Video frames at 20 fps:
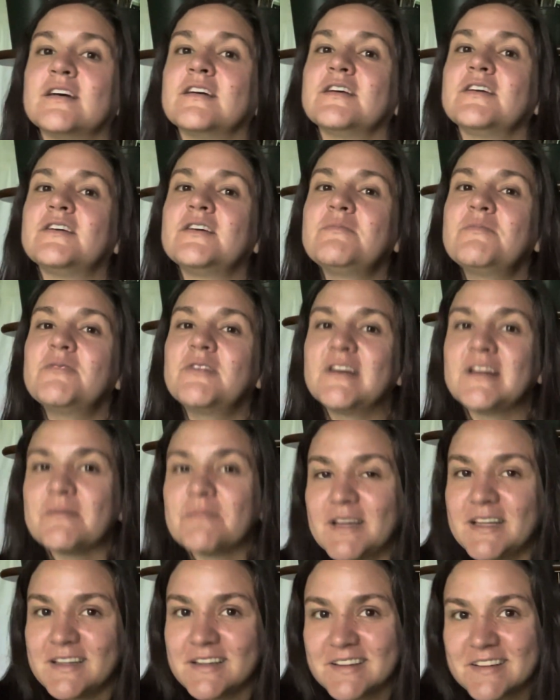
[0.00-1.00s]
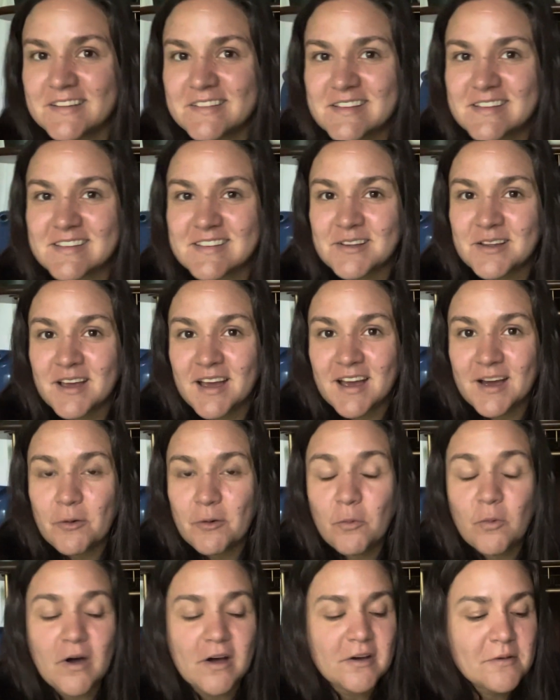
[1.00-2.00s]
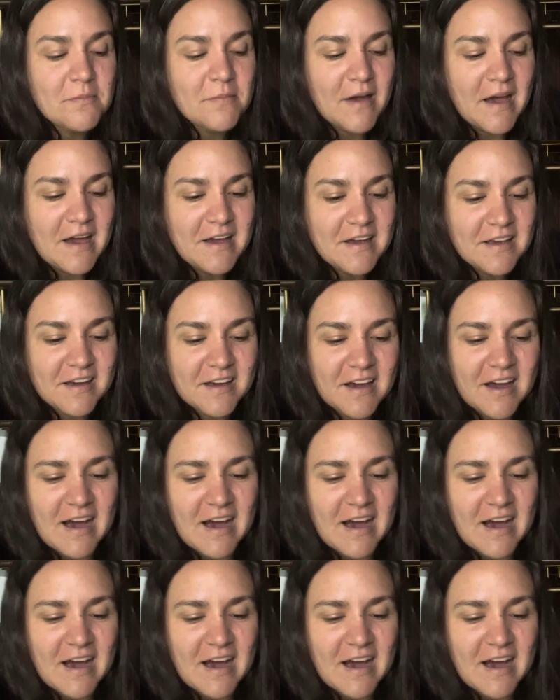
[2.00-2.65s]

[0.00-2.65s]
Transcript: Good morning, my dears. Welcome back.